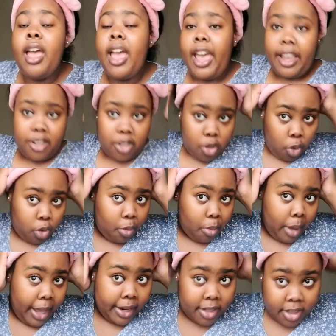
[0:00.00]
and
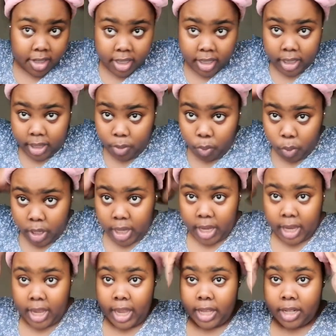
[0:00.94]
don't mind the
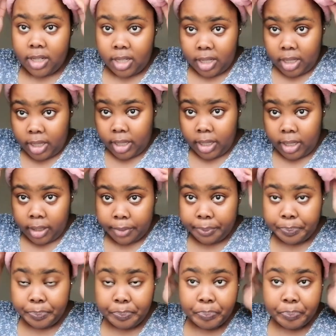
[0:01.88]
wig and the